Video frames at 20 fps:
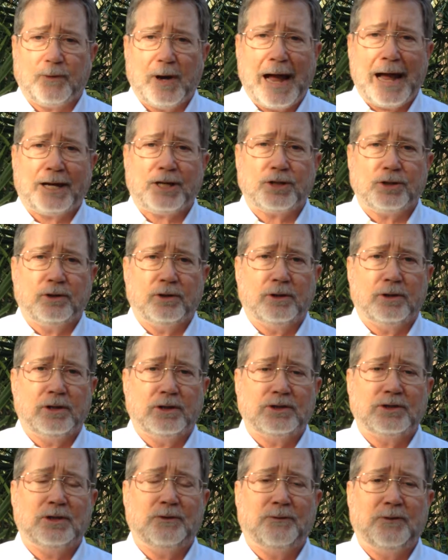fraction of
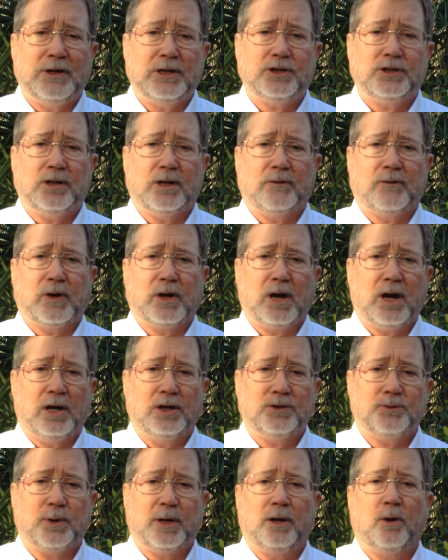this division of our
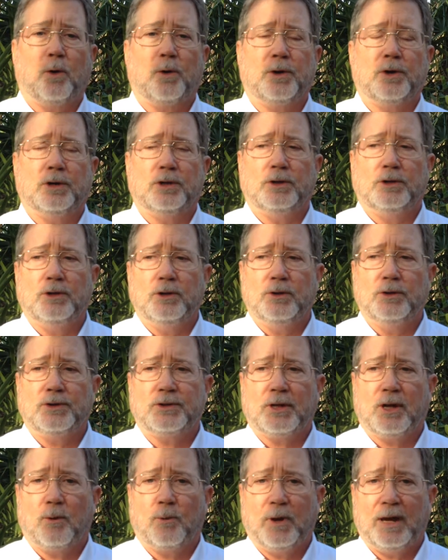country. In order to do
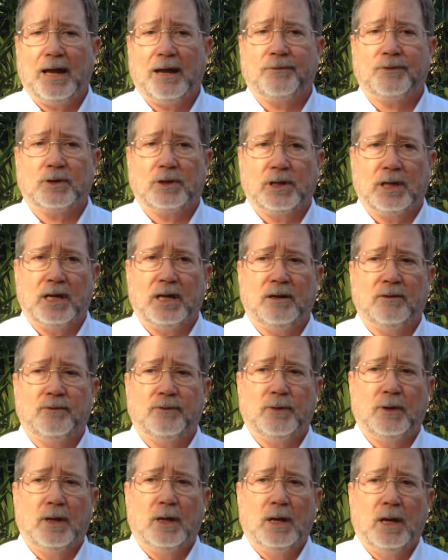so, we have to
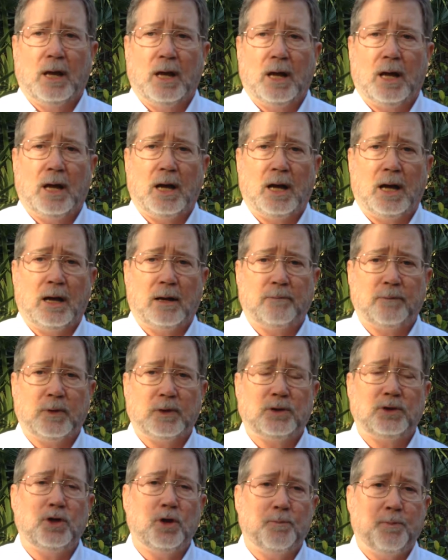leave the
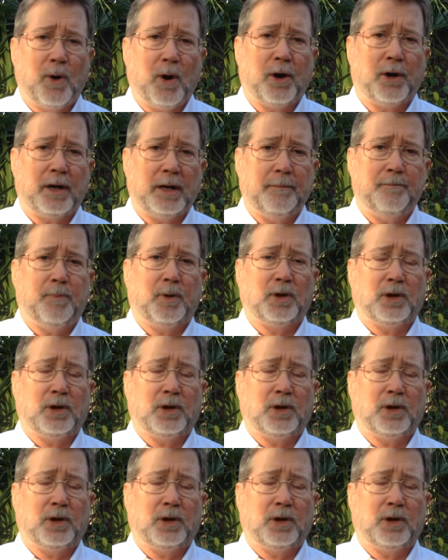two-party